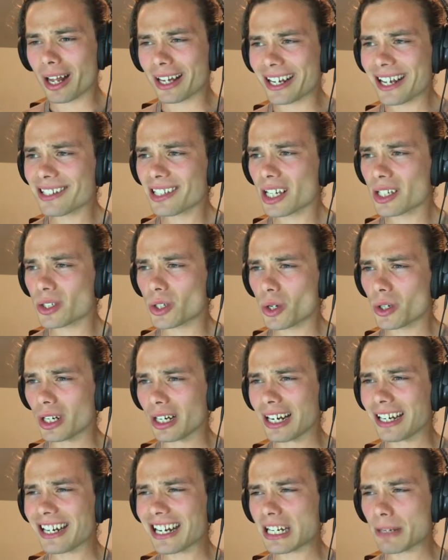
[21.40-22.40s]
I guess I
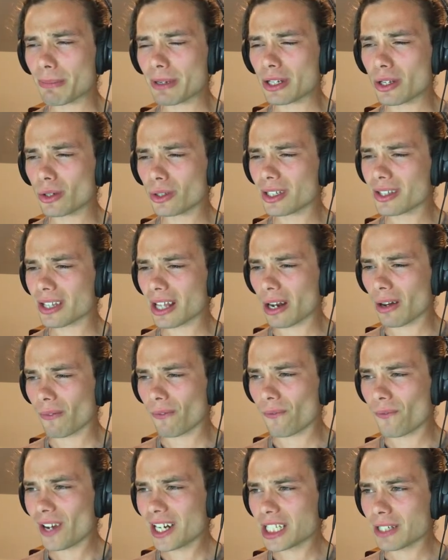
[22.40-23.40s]
certainly need to be using that
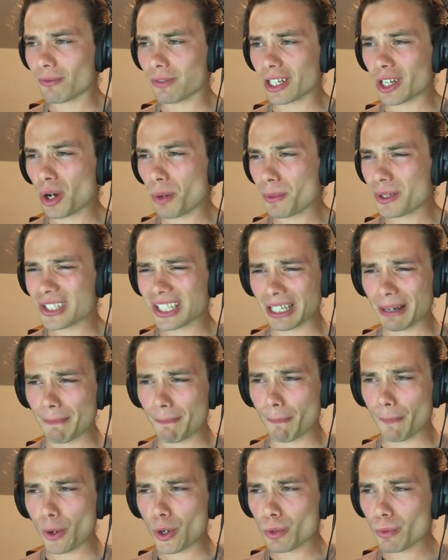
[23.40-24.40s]
effectively, almost like a
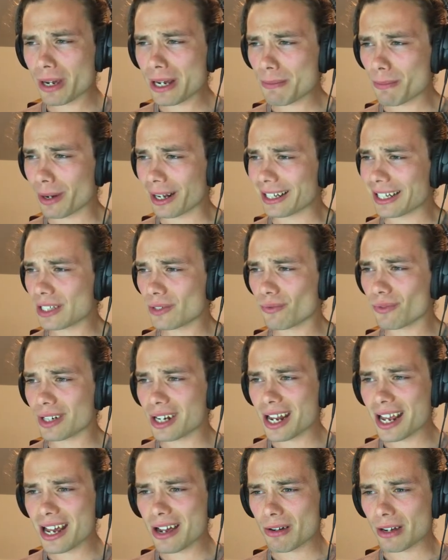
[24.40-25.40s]
motorway, but I guess for
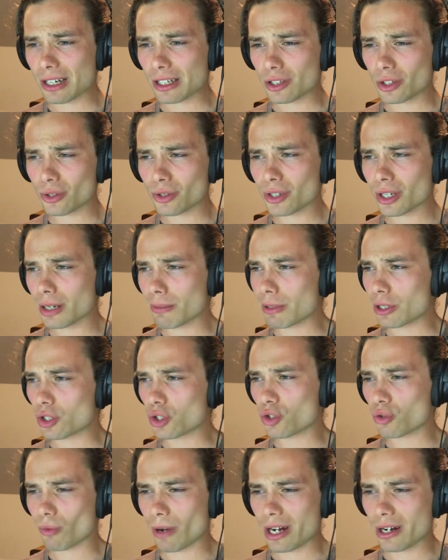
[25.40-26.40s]
now, it's just going to be
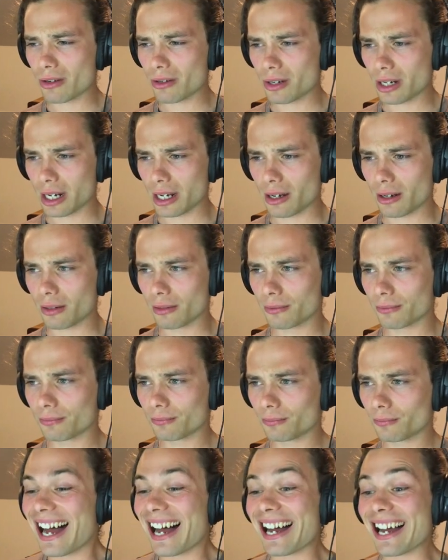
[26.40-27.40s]
straight on down.
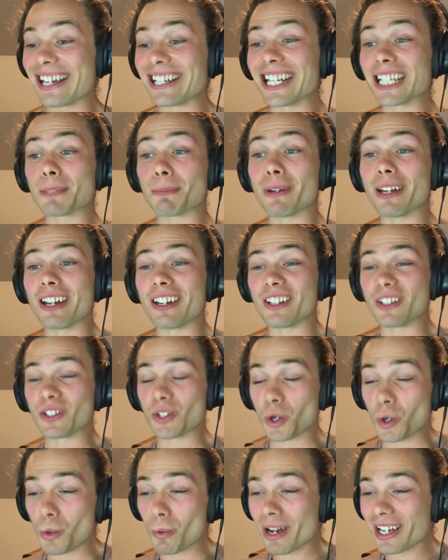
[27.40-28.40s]
Ah, yes, but it is
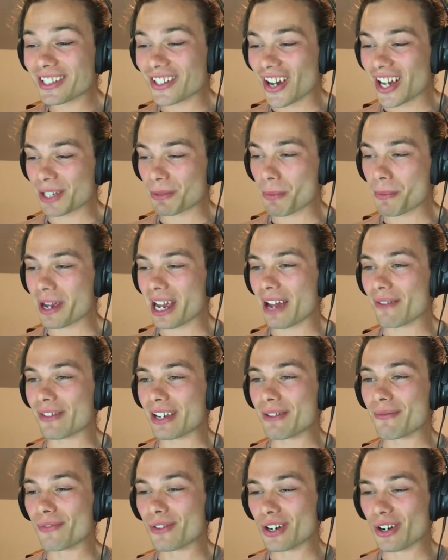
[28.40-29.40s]
always nice when we have
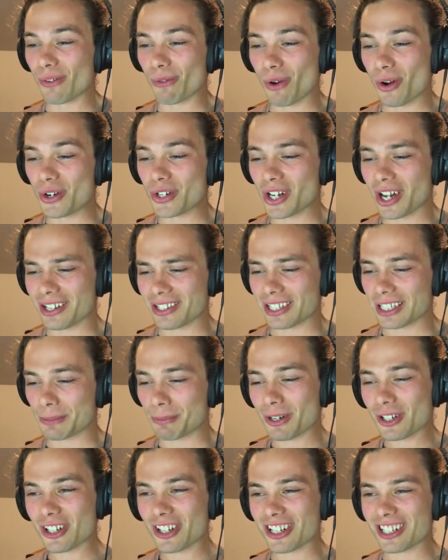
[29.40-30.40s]
infinite road tiles,
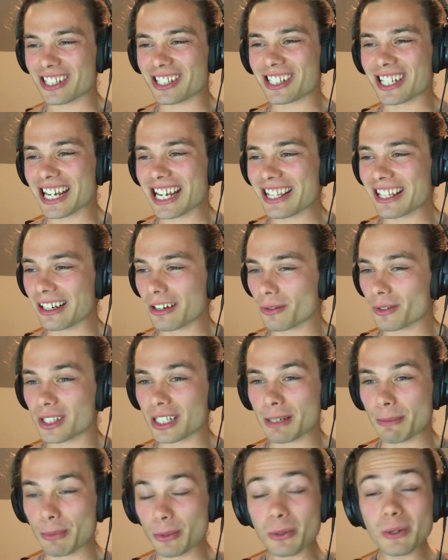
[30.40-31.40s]
especially just seeing the little
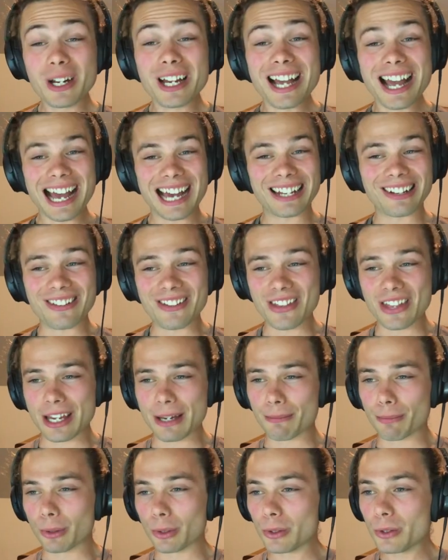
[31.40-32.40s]
symbol. Hello there,
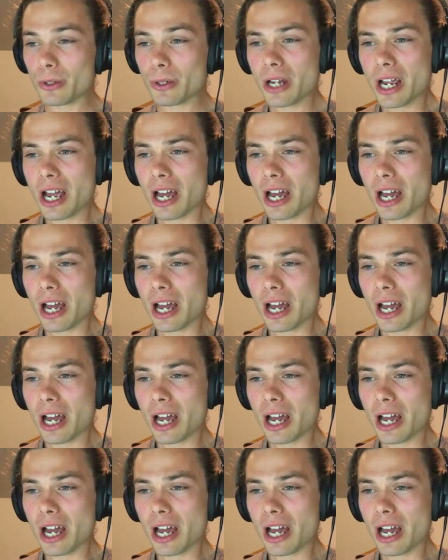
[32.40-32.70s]
blue.